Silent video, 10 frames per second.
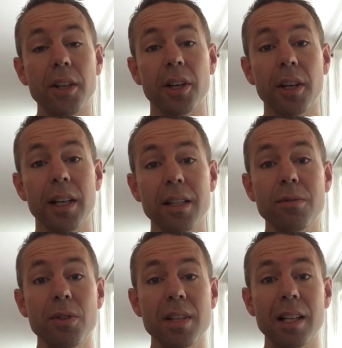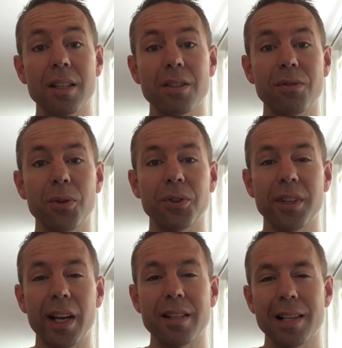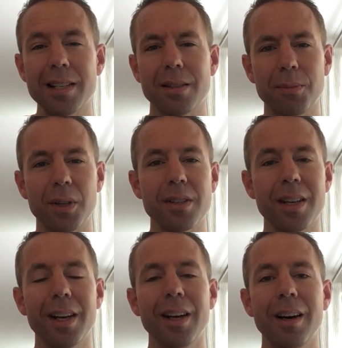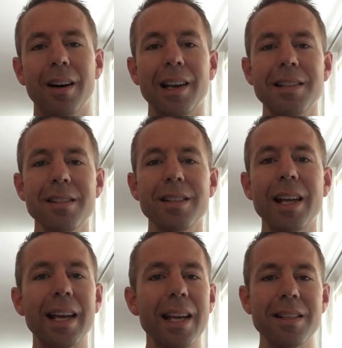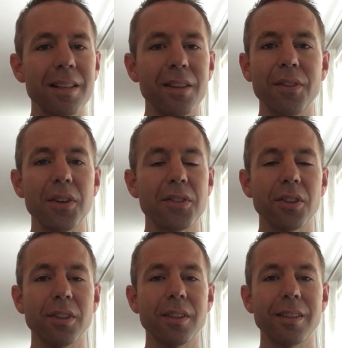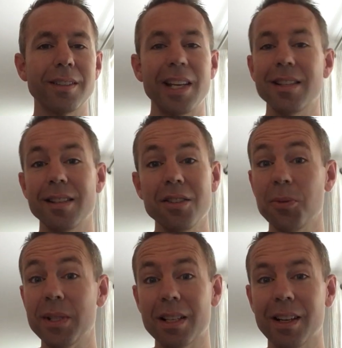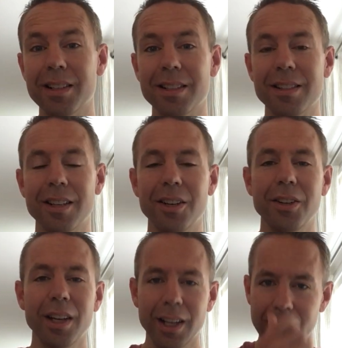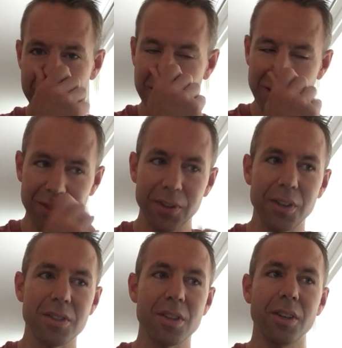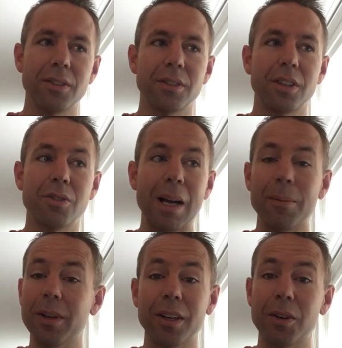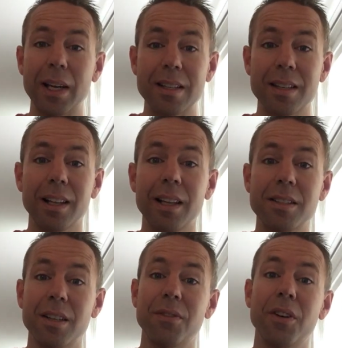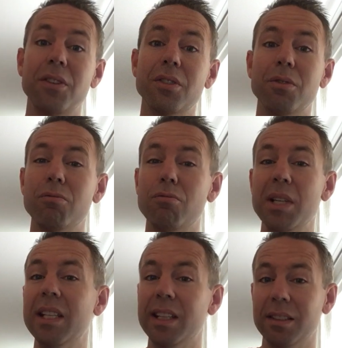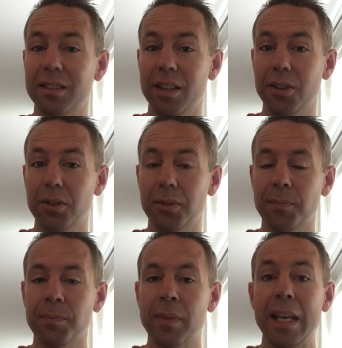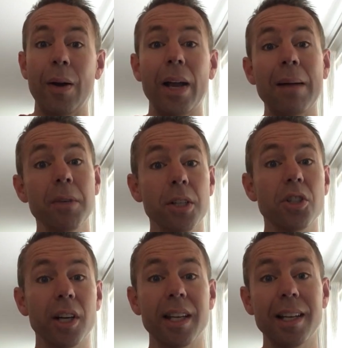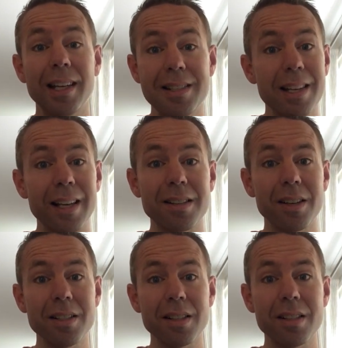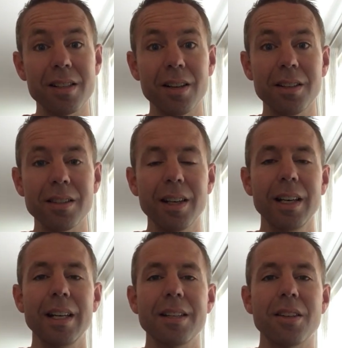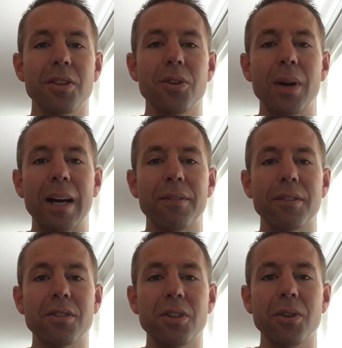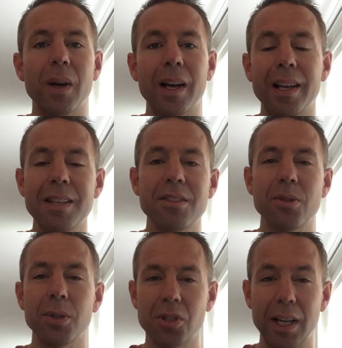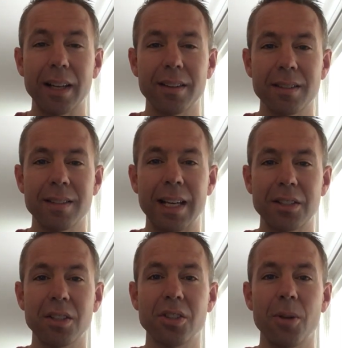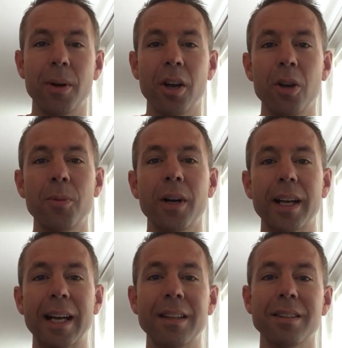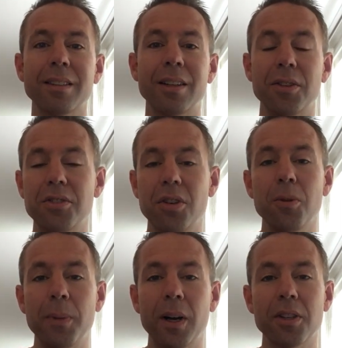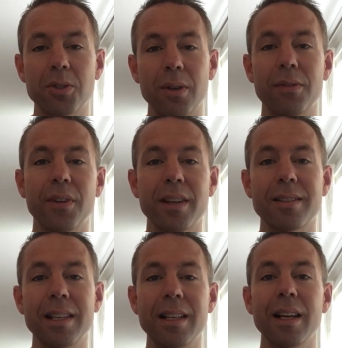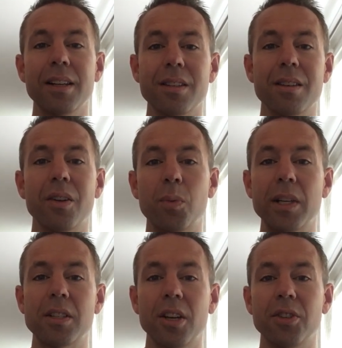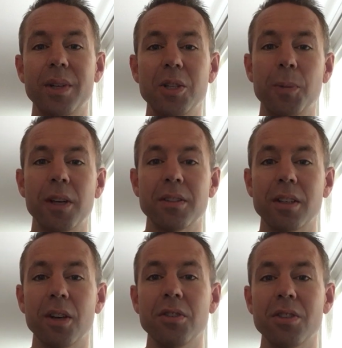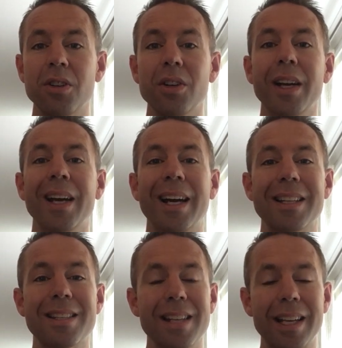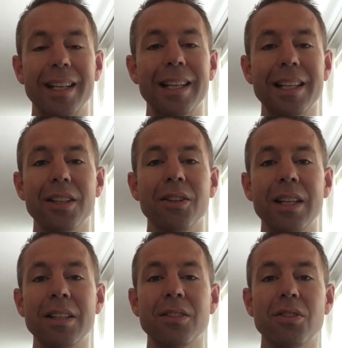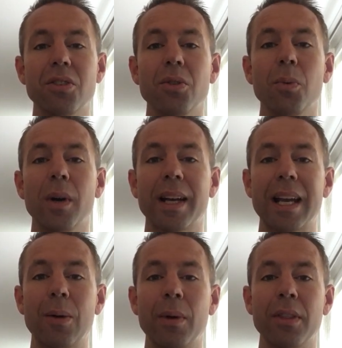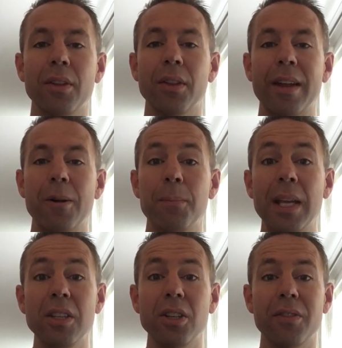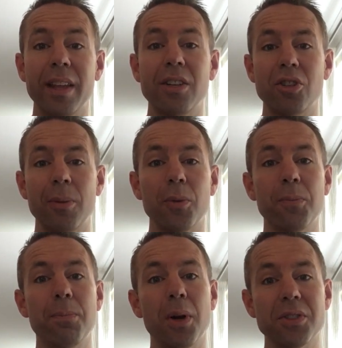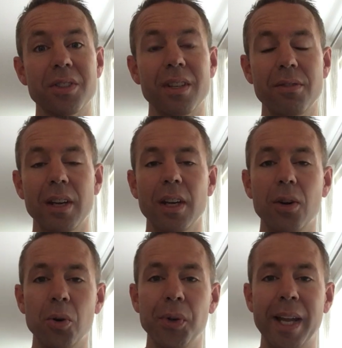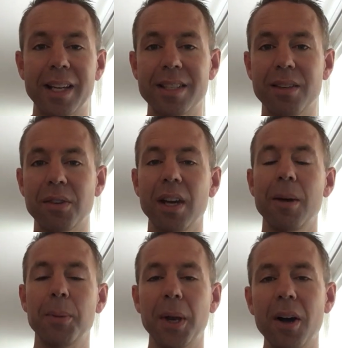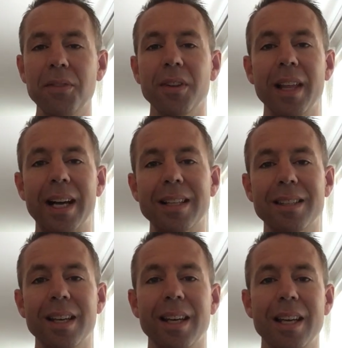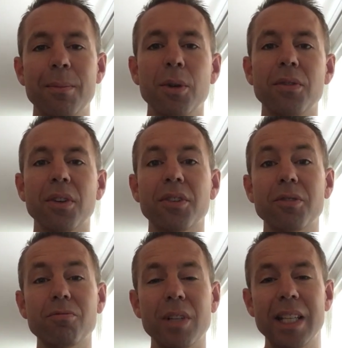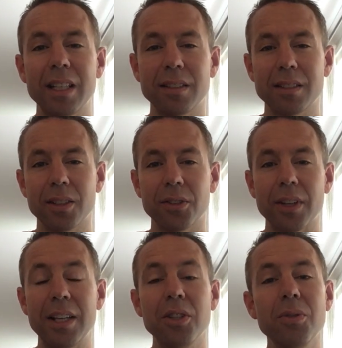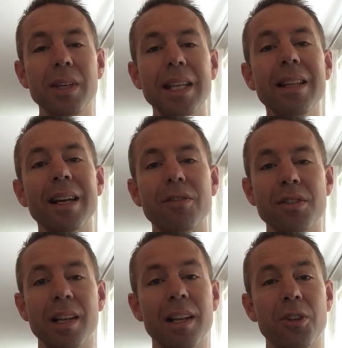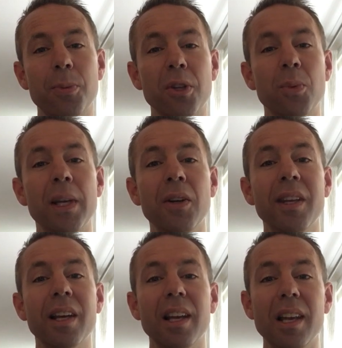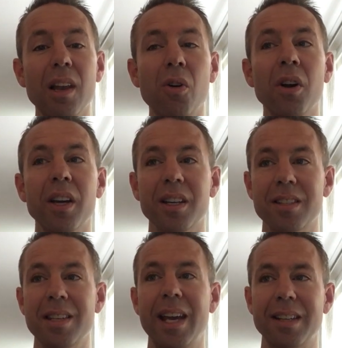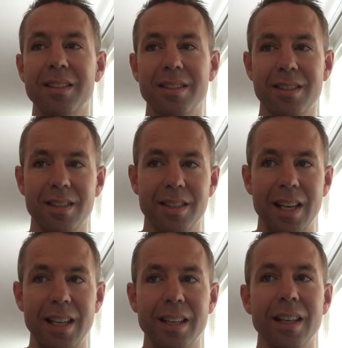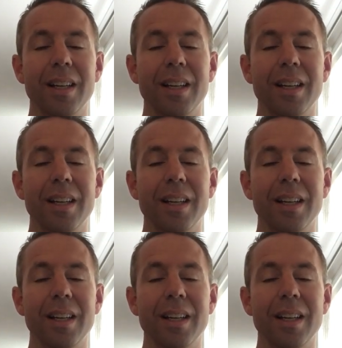And you're going to need some resilience for today's lesson, because our lesson today isn't going to focus on tenses, you'll be delighted to know. It's not going to focus on grammar a great deal, it's going to focus on reading skills. Now I am going to chuck in a listening exercise at the start, so you have to listen to a track that's attached to Show My Homework, and there are two parts to it. Firstly, decide which country each person goes to, and secondly, you need to work out whether or not their opinion of their trip was positive or negative. But after that, it moves on to reading skills. And you need that resilience because we're looking at longer texts today.